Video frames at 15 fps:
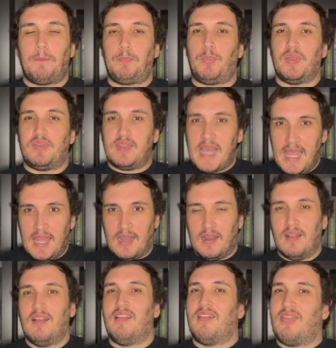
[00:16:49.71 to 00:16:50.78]
But then
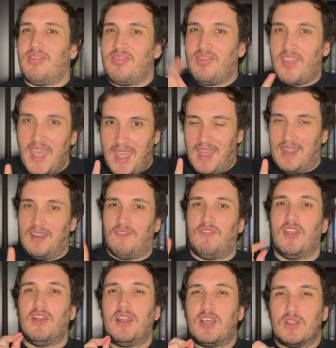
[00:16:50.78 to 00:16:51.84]

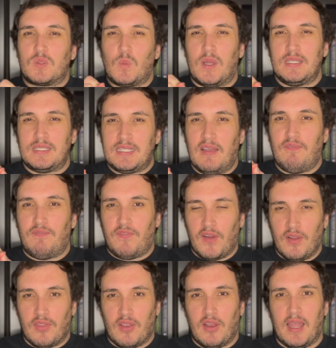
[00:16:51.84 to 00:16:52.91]
Verity goes one step
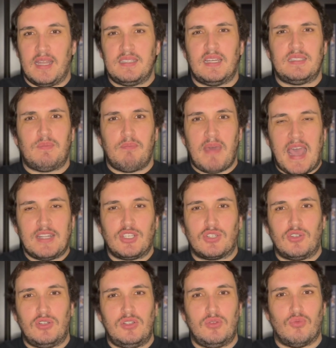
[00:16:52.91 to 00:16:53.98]
further and does
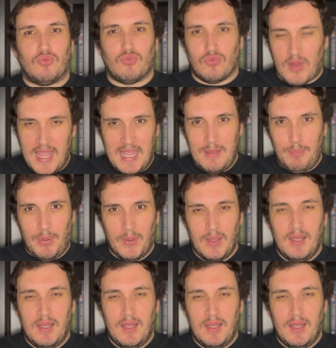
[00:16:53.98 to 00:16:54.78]
magical rape,